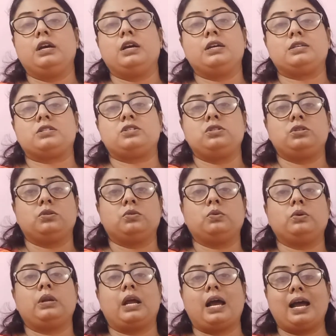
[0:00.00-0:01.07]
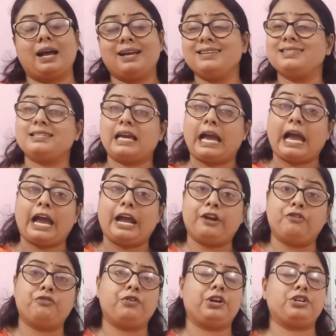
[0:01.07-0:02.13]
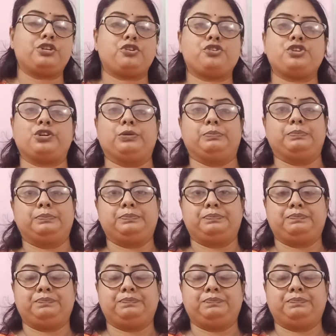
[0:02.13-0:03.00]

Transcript: is known as androecium,